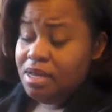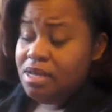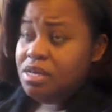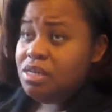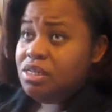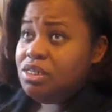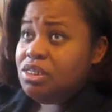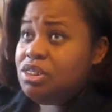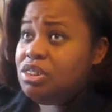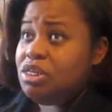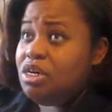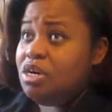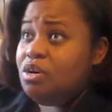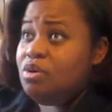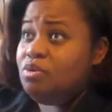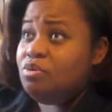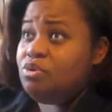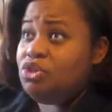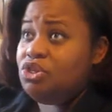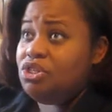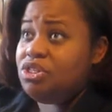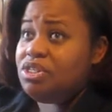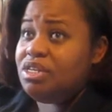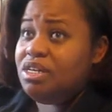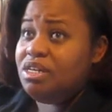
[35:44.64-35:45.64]
So
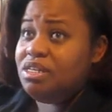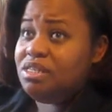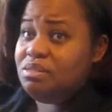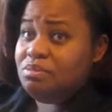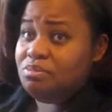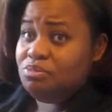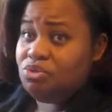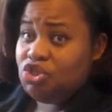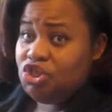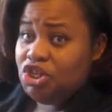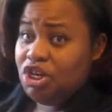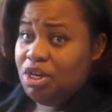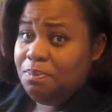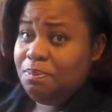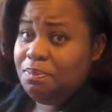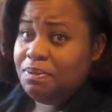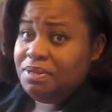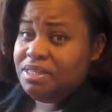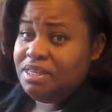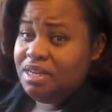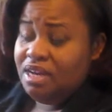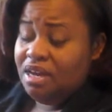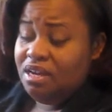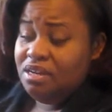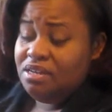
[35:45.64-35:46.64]
just get some cheap
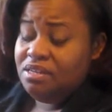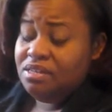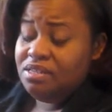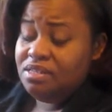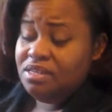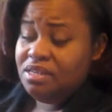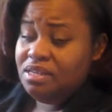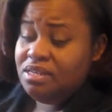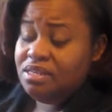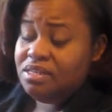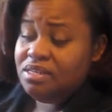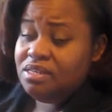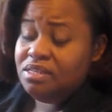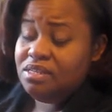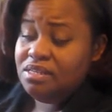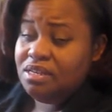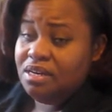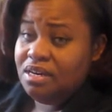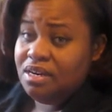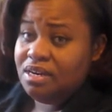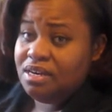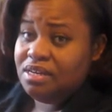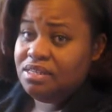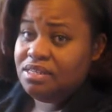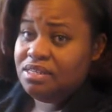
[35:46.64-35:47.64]
Italian seasonings
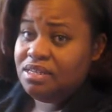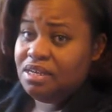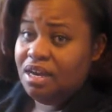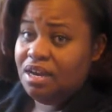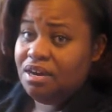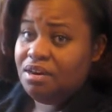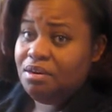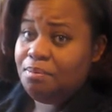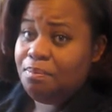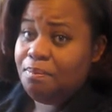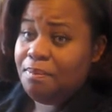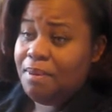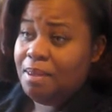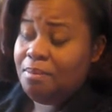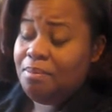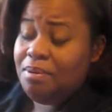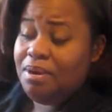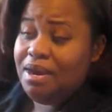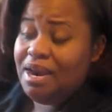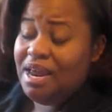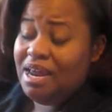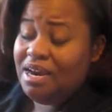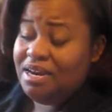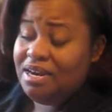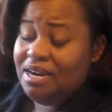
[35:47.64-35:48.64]
in a container, maybe
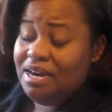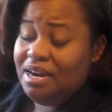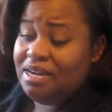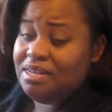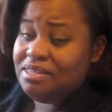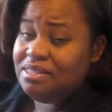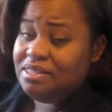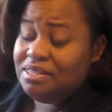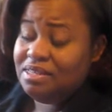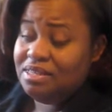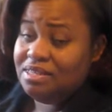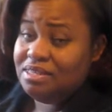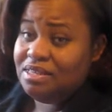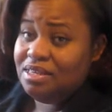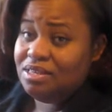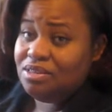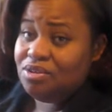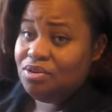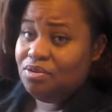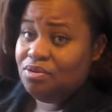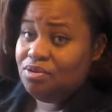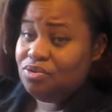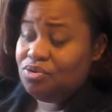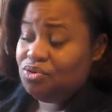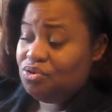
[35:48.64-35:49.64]
ninety-nine cents at the
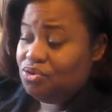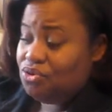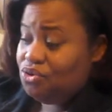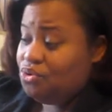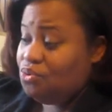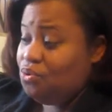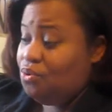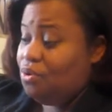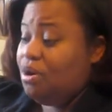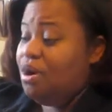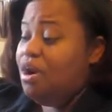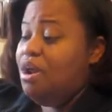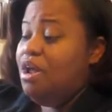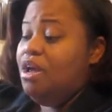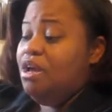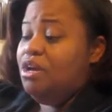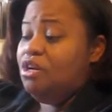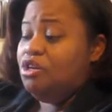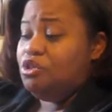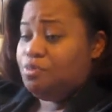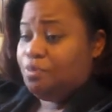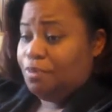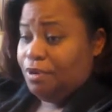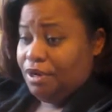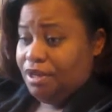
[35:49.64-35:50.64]
grocery store.
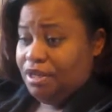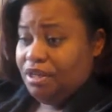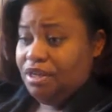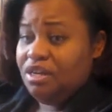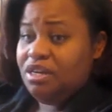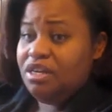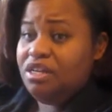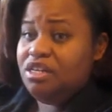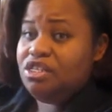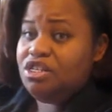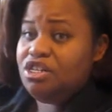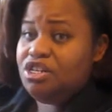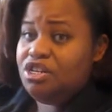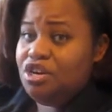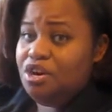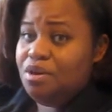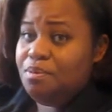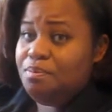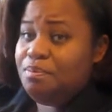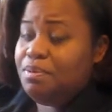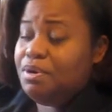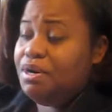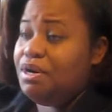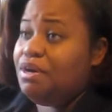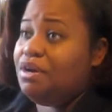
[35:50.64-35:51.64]
Sprinkle it into your
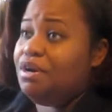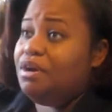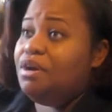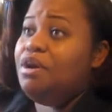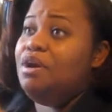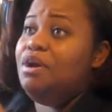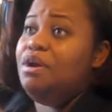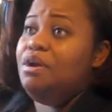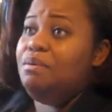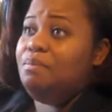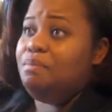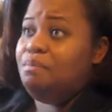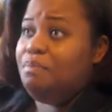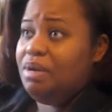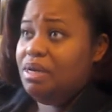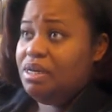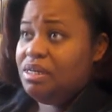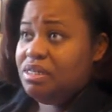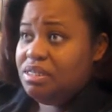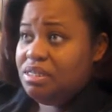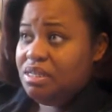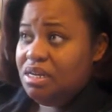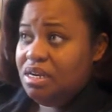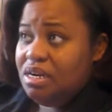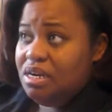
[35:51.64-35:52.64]
butter.
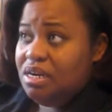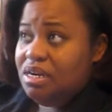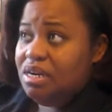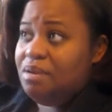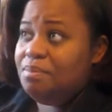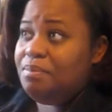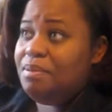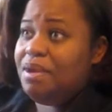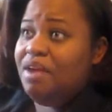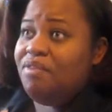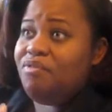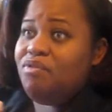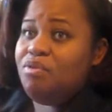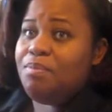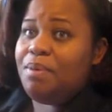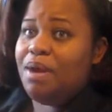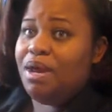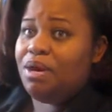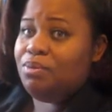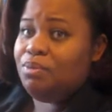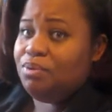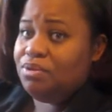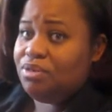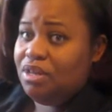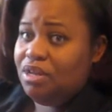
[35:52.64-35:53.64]
Mix it up.
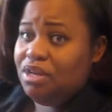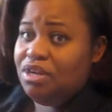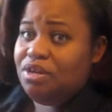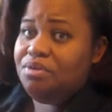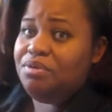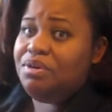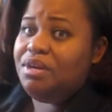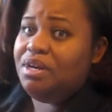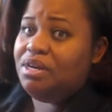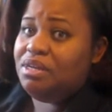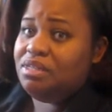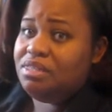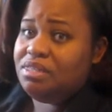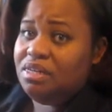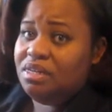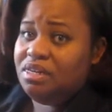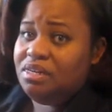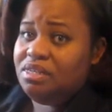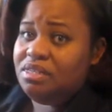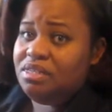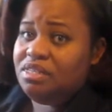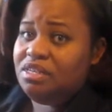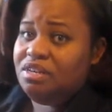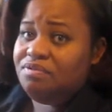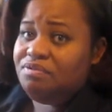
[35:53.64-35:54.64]
Everybody will think you did a ton
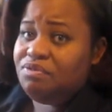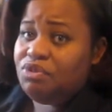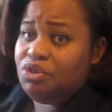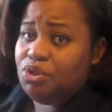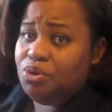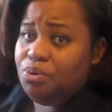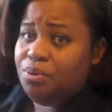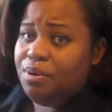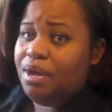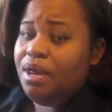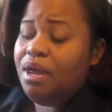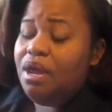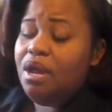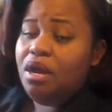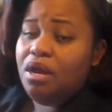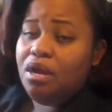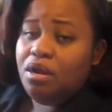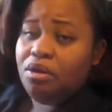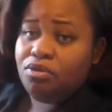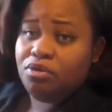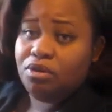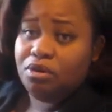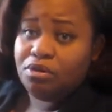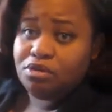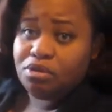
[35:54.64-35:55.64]
of stuff to it.
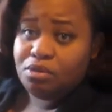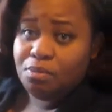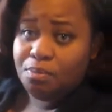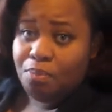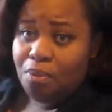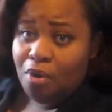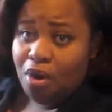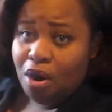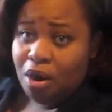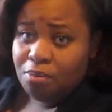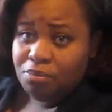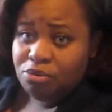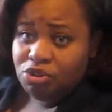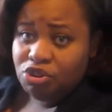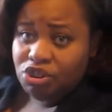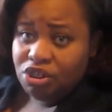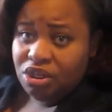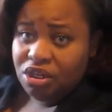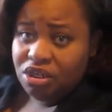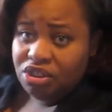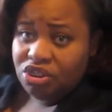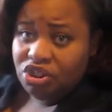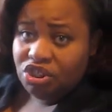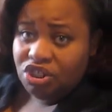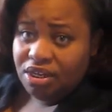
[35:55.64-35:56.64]
Throw some
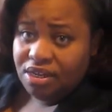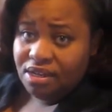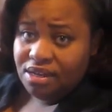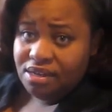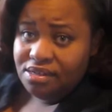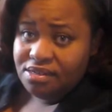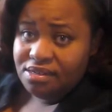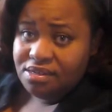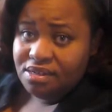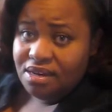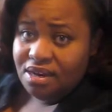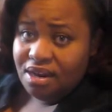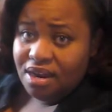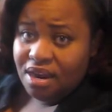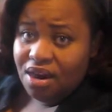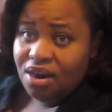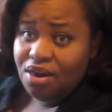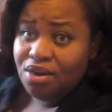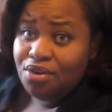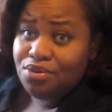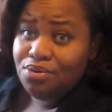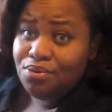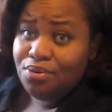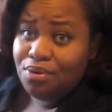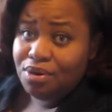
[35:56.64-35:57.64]
Parmesan cheese in there
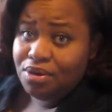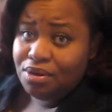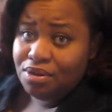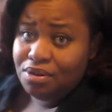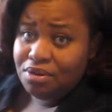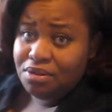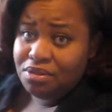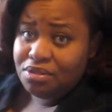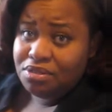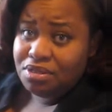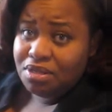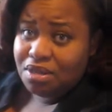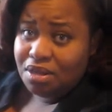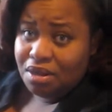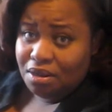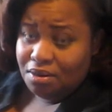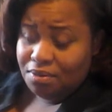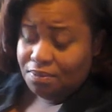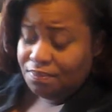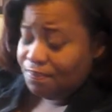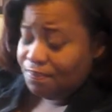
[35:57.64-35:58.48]
and you are good to go.